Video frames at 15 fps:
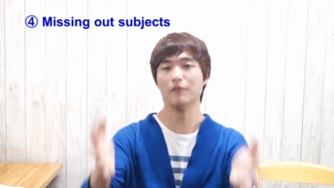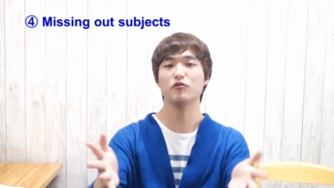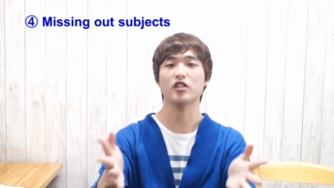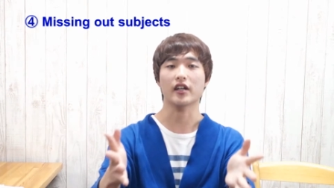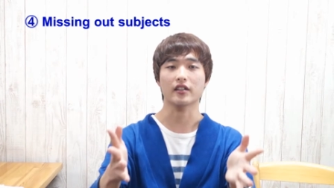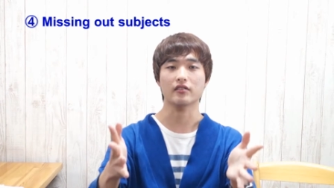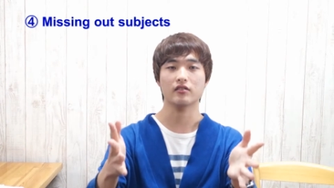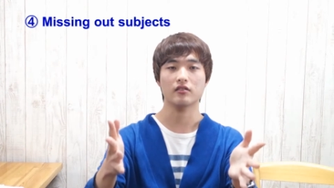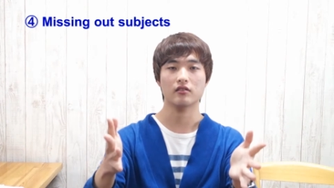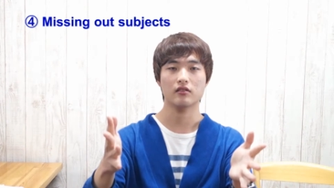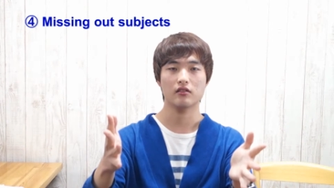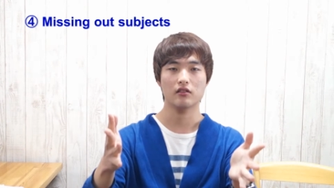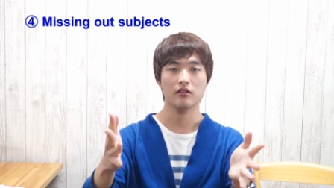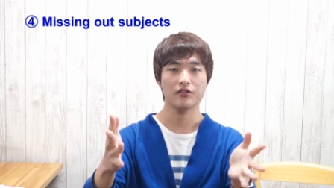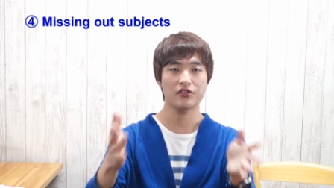subjects.
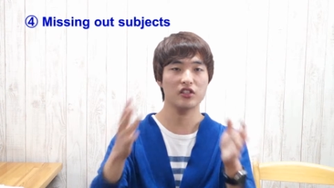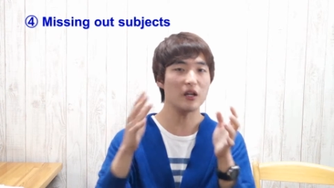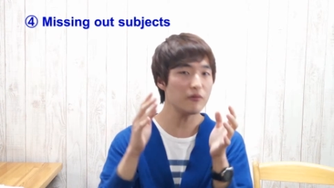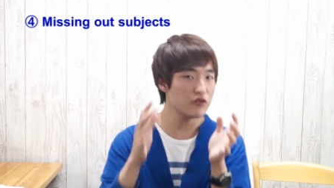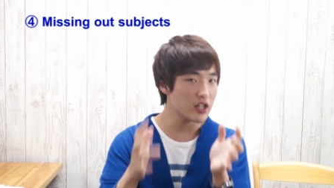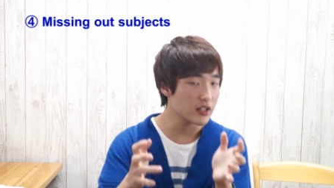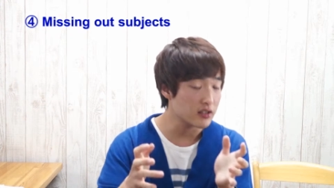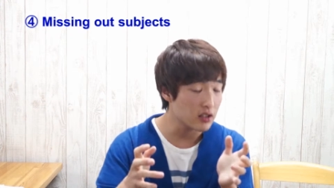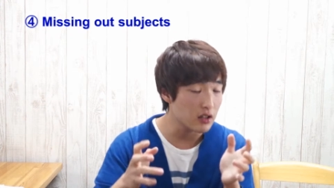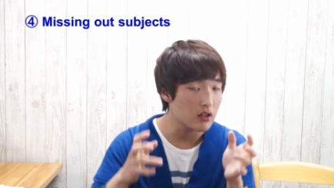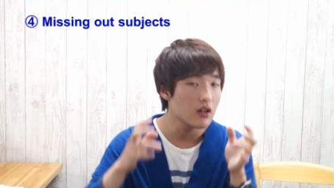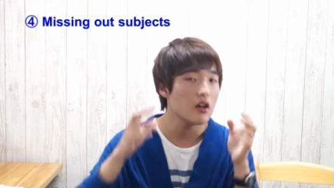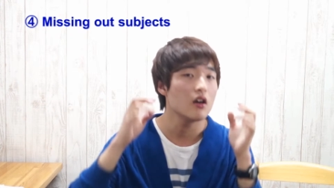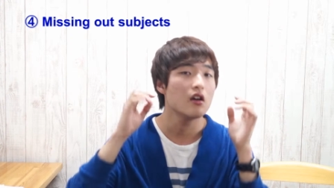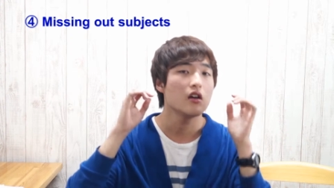Subjects
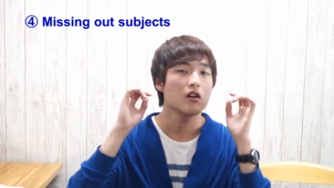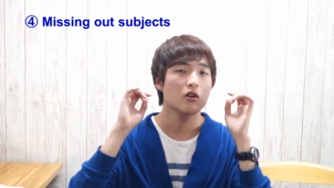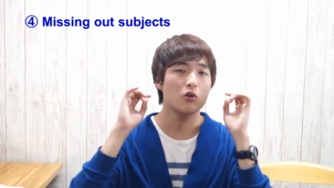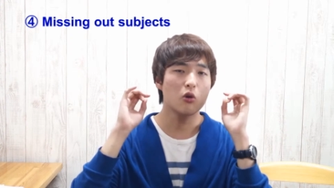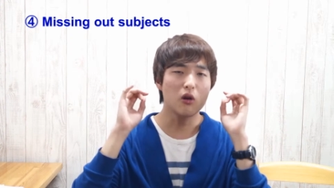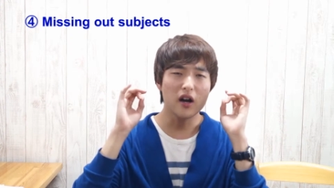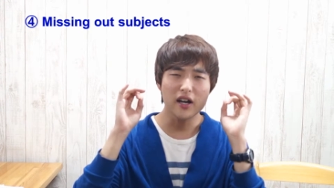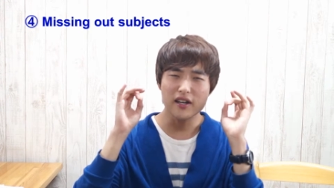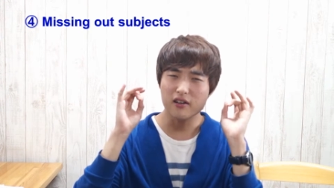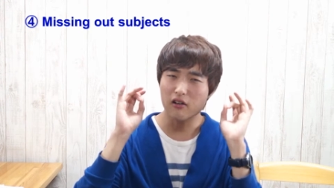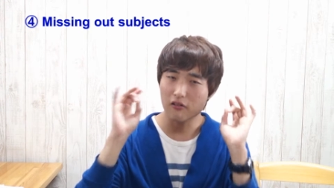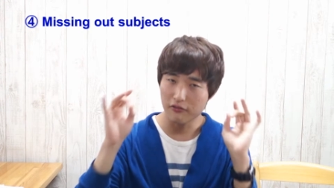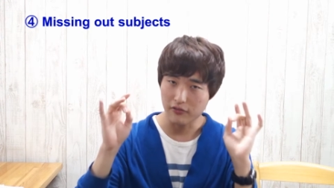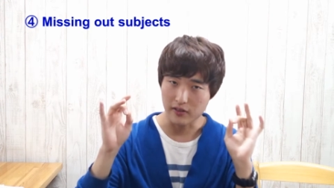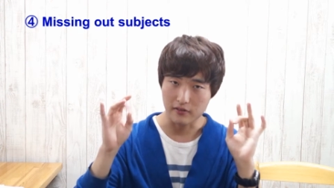are quite
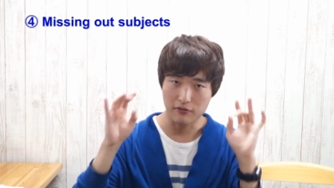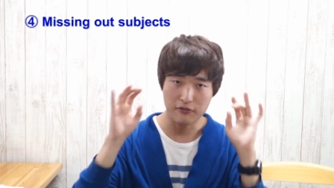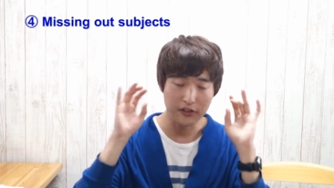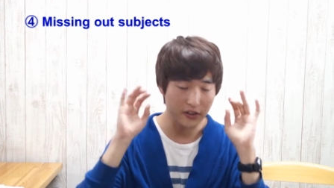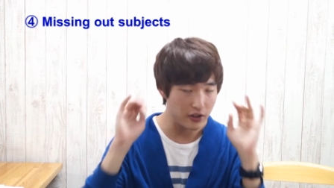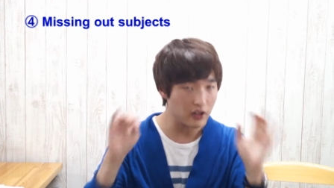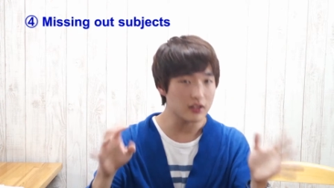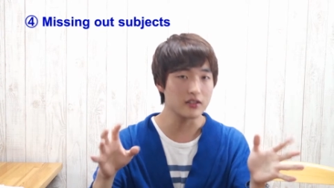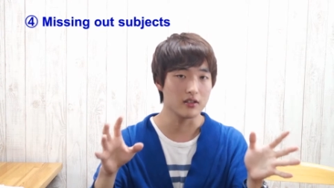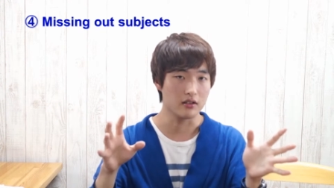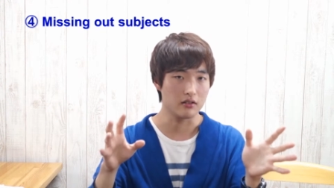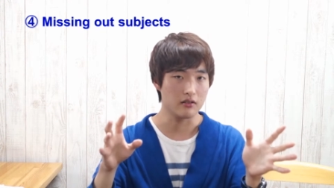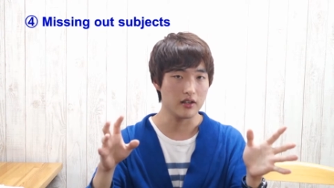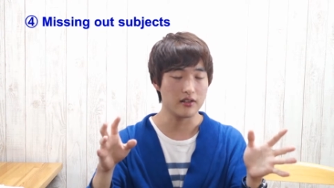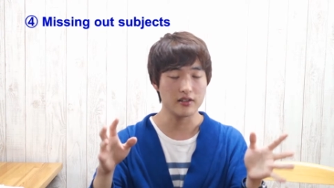often
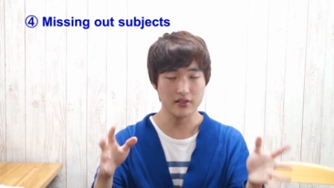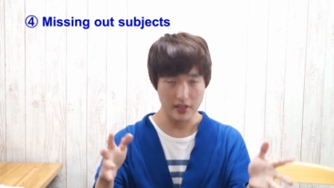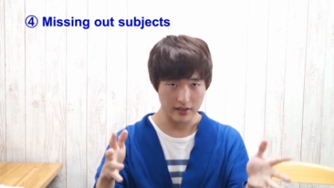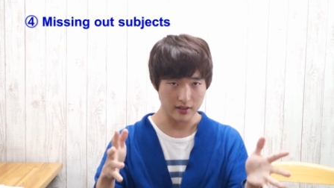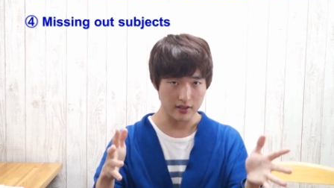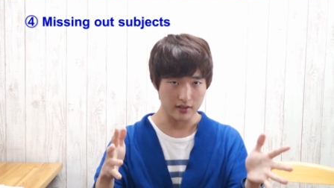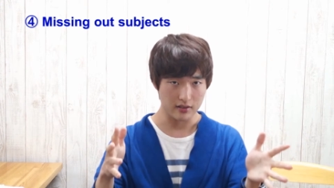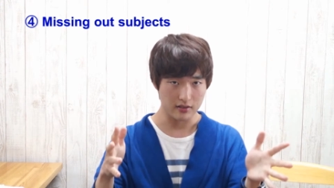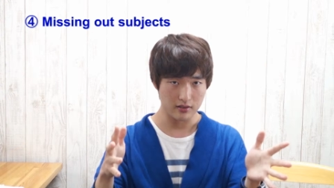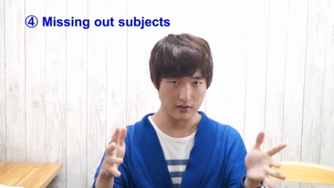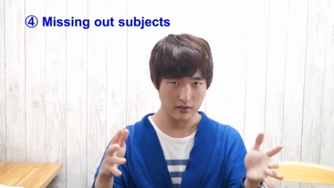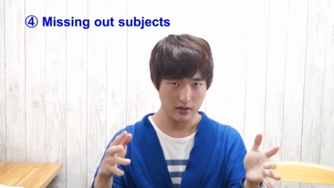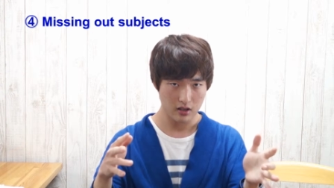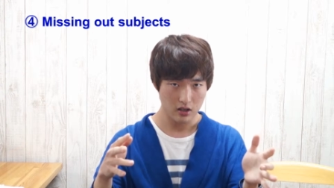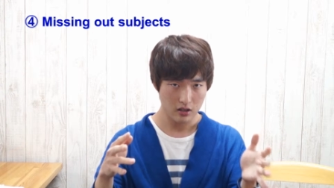forgotten in the
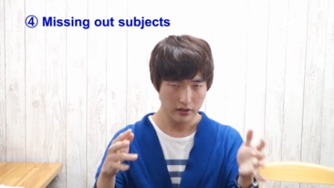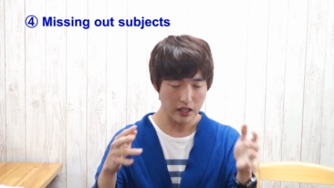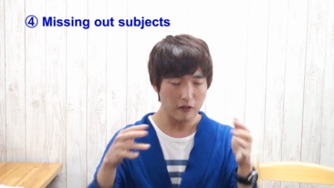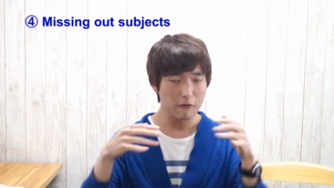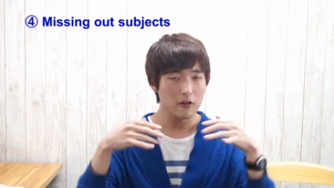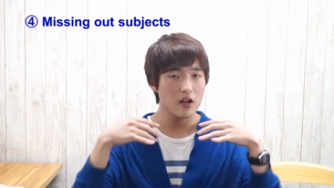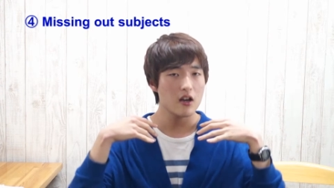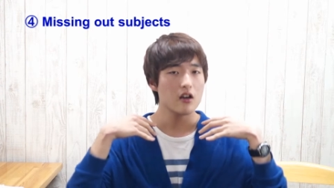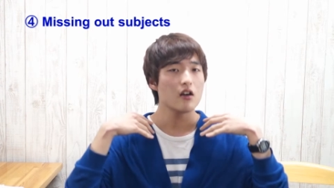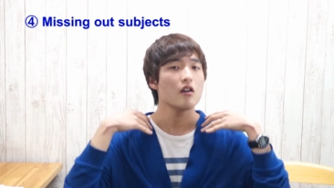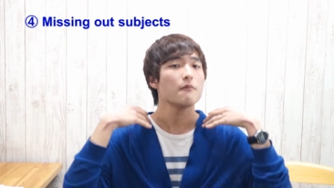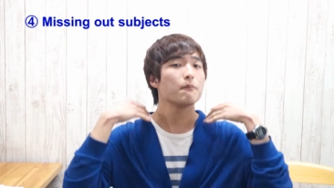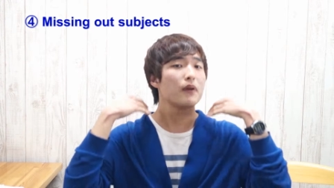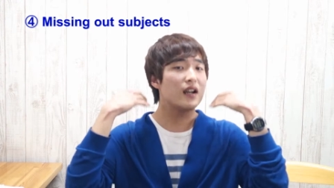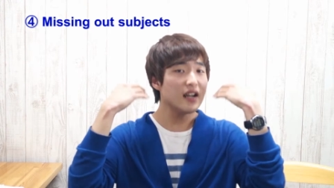sentence. Now,
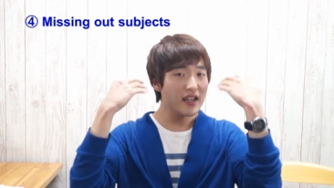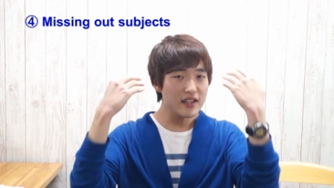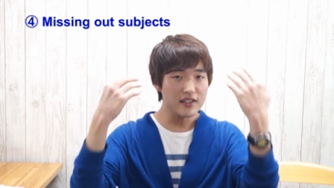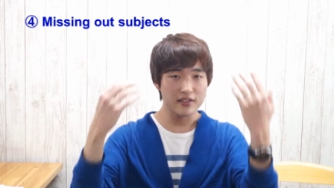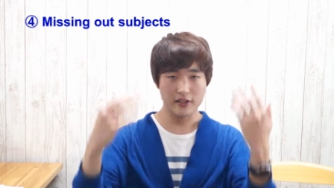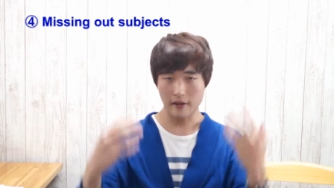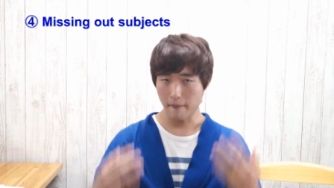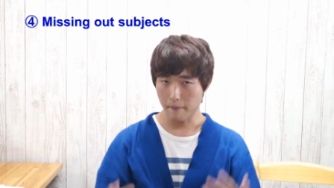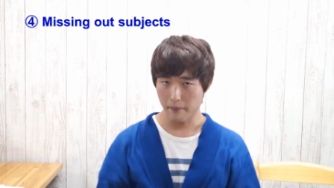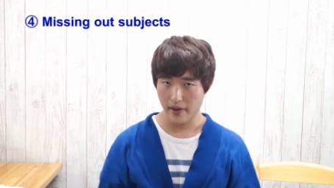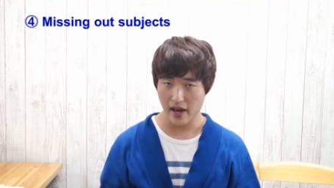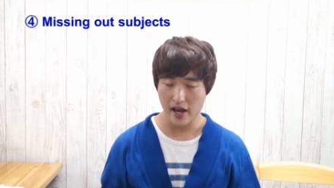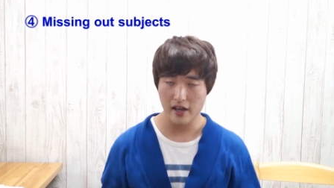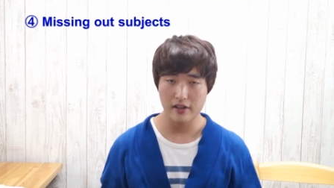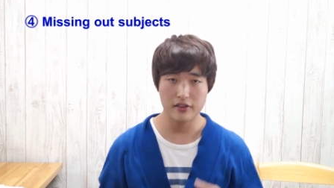please
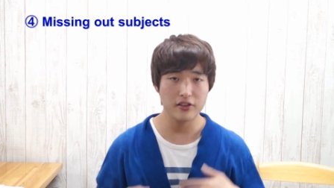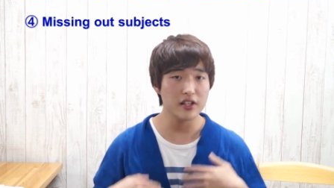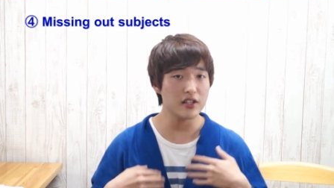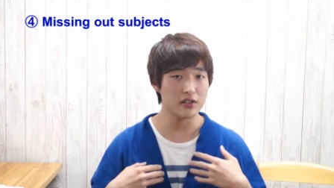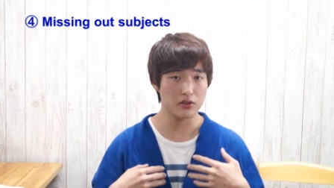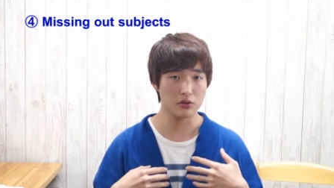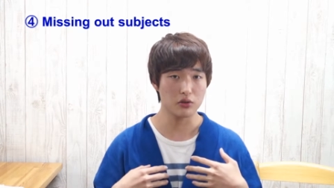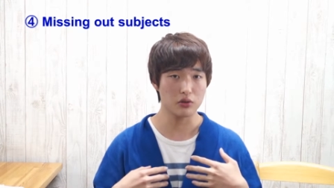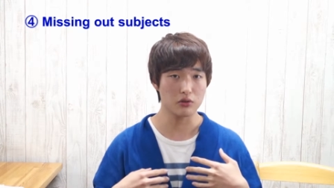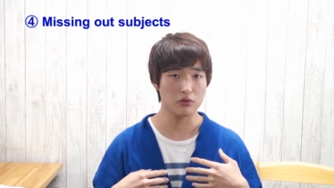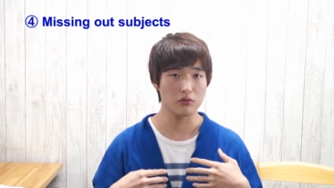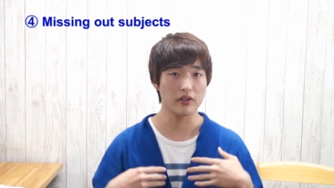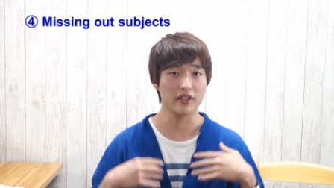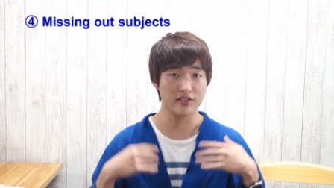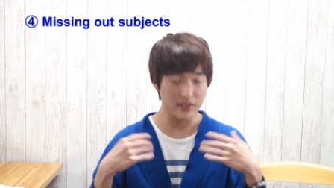compare these
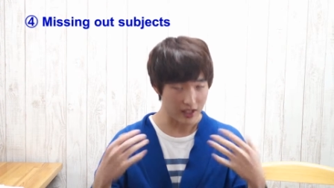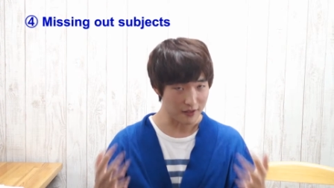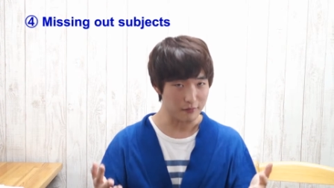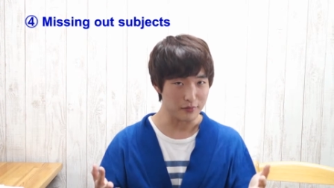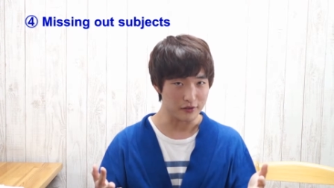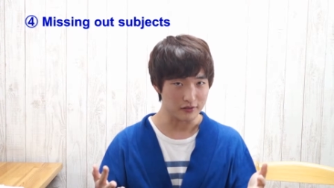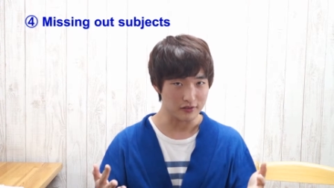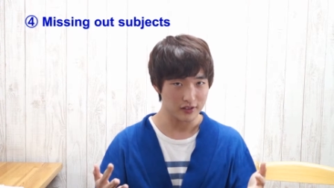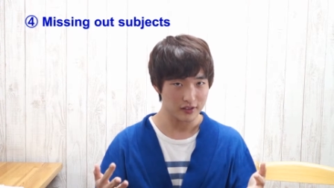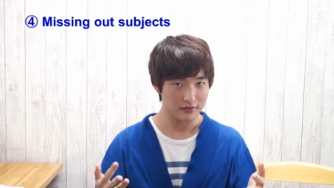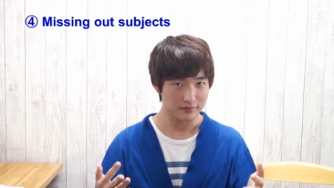two examples.